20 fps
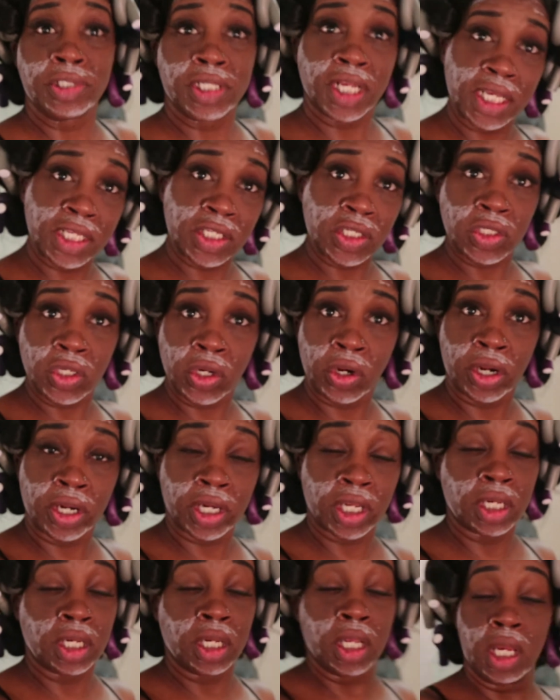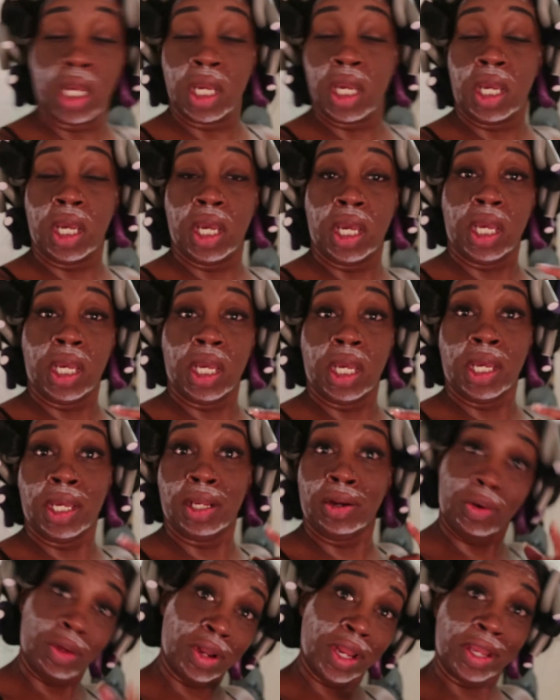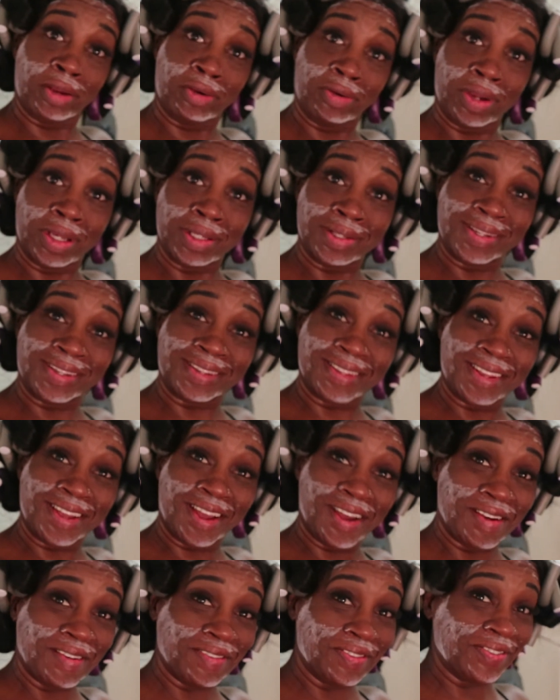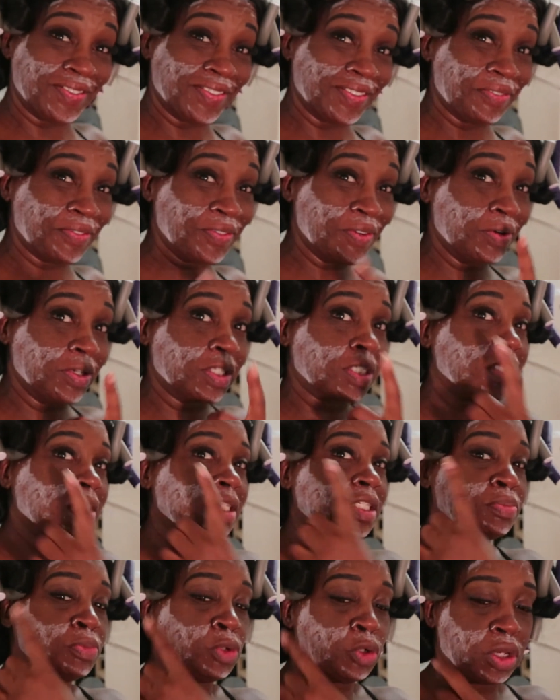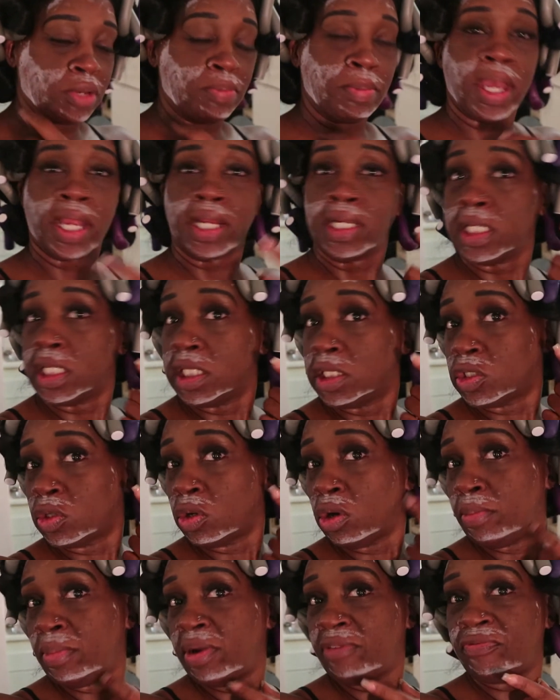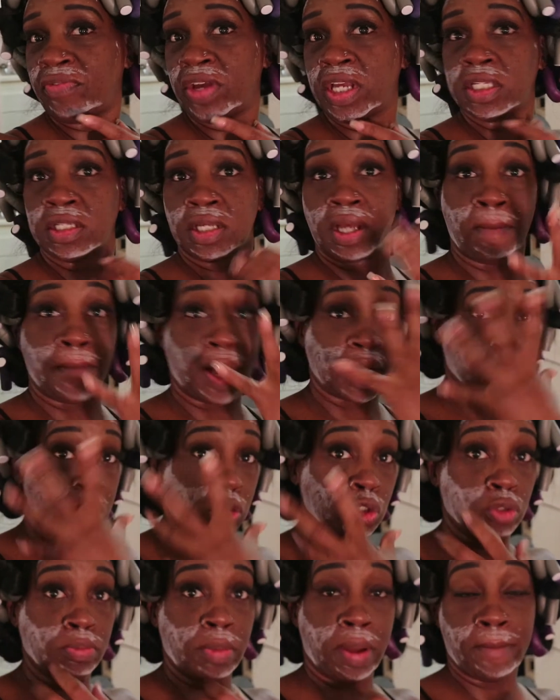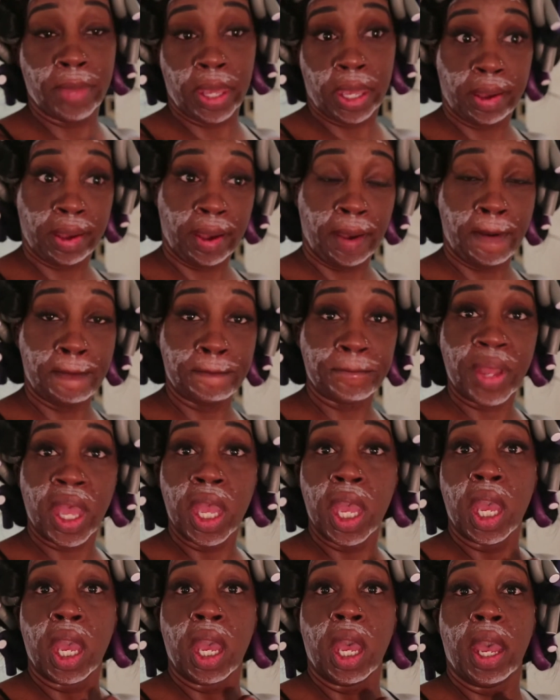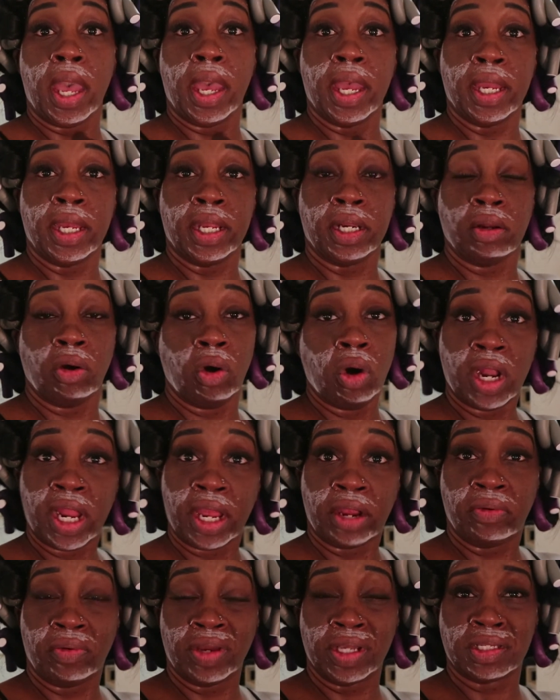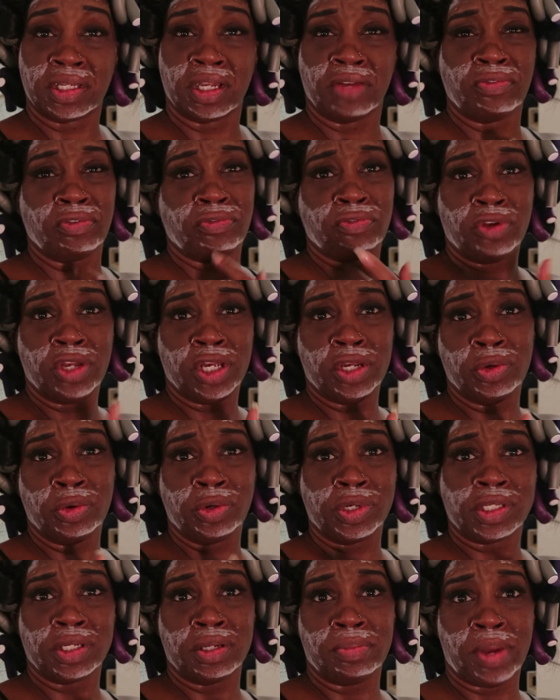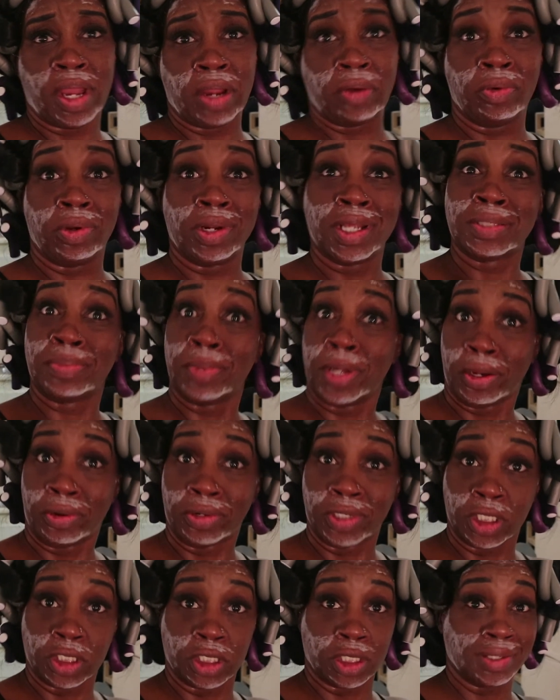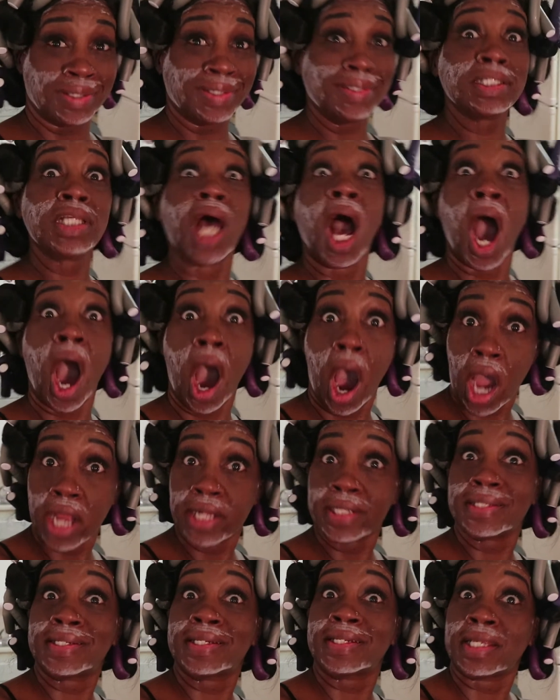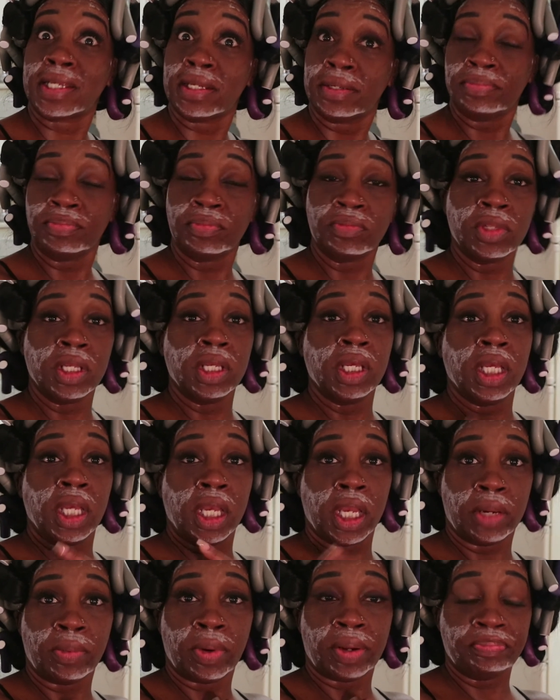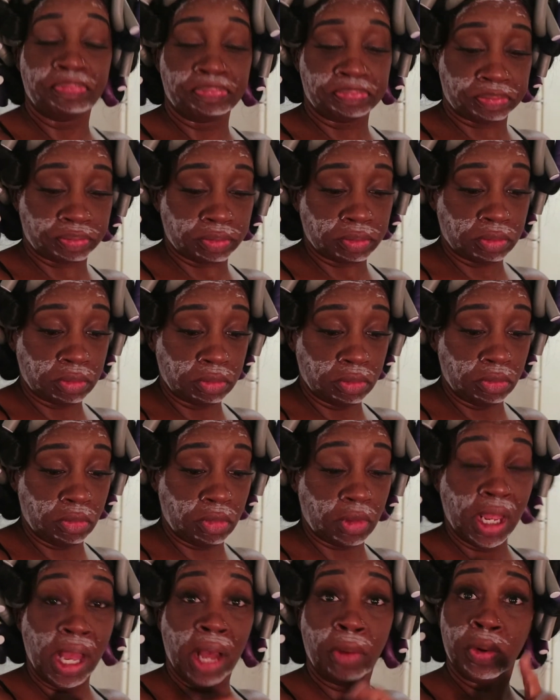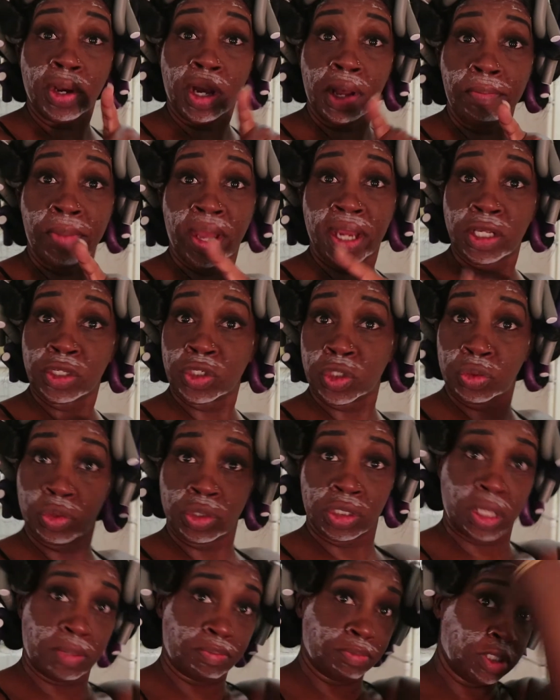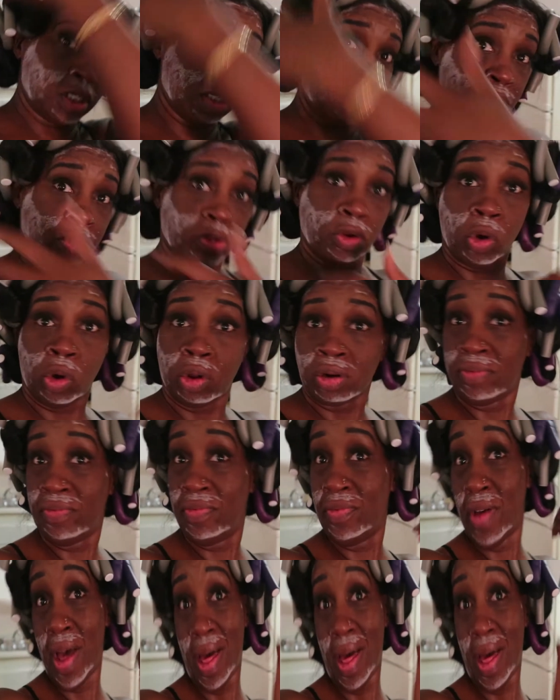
day started and all that great stuff. Of course, this is Milk of Magnesia on my face. I'm about to do my makeup and all that great stuff. If you hear noise in the background, that's my air conditioning because it's hot. Anyway, I will come back as soon as I'm done with all of